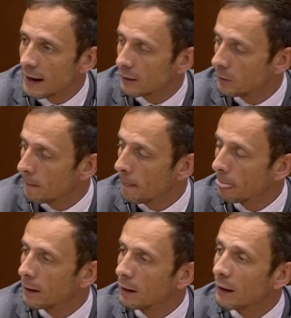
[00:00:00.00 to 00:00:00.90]

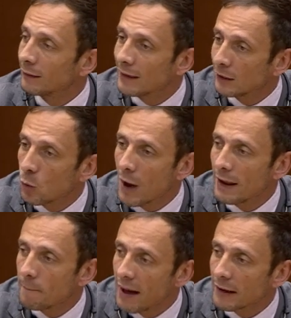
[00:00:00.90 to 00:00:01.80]
We are
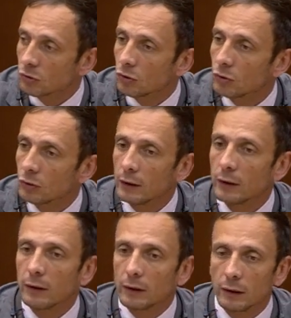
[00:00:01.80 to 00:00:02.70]
in
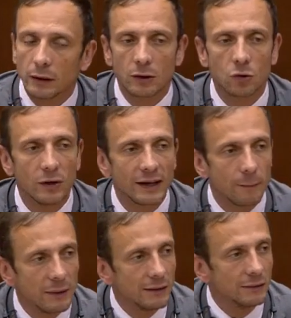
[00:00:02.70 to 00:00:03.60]
an area
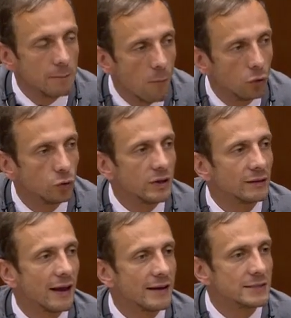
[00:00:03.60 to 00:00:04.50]
with the port of
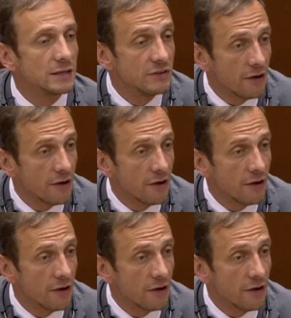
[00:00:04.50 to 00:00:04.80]
Trieste,